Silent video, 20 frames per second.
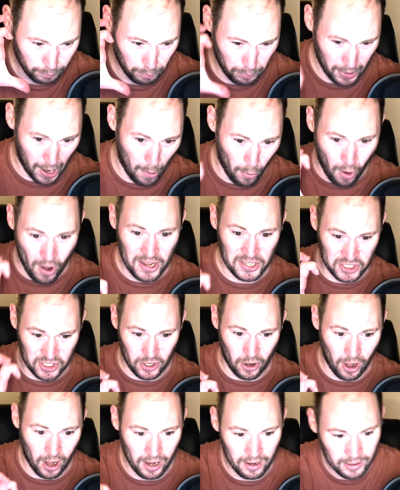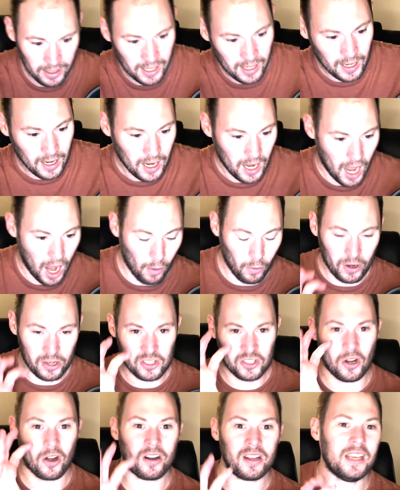But I want to start
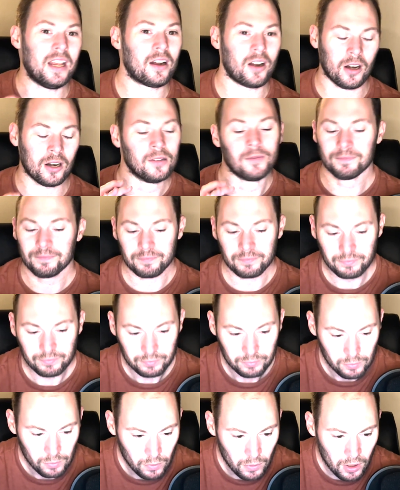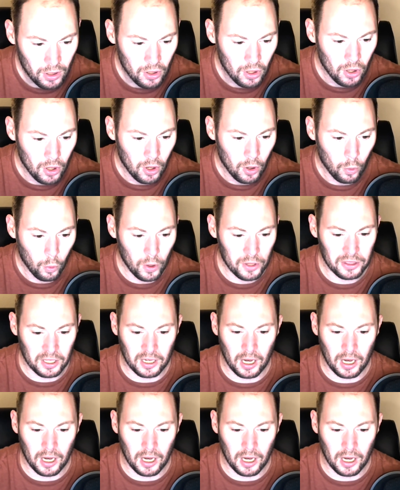here with a